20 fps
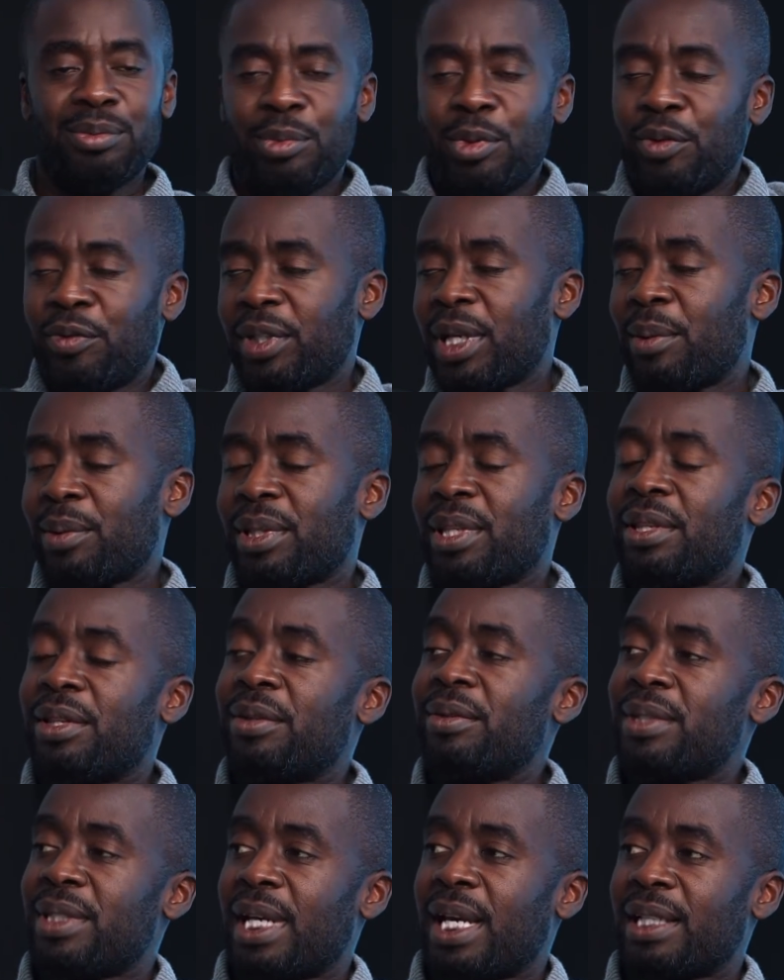moving on with
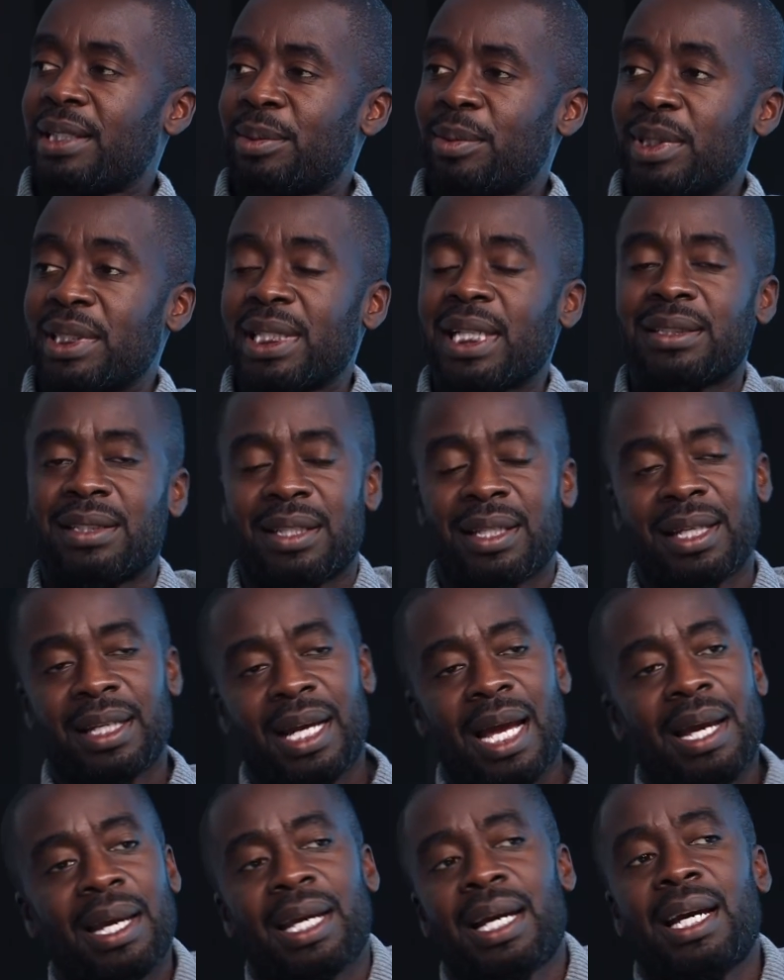enthusiasm because that's the thing.
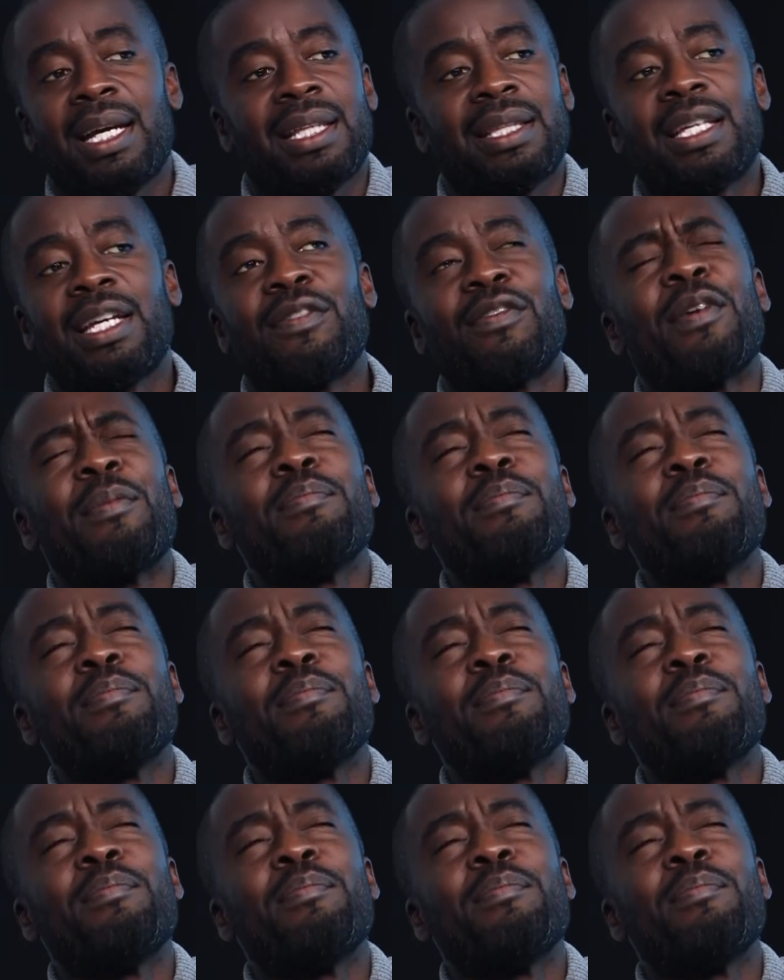I could think of a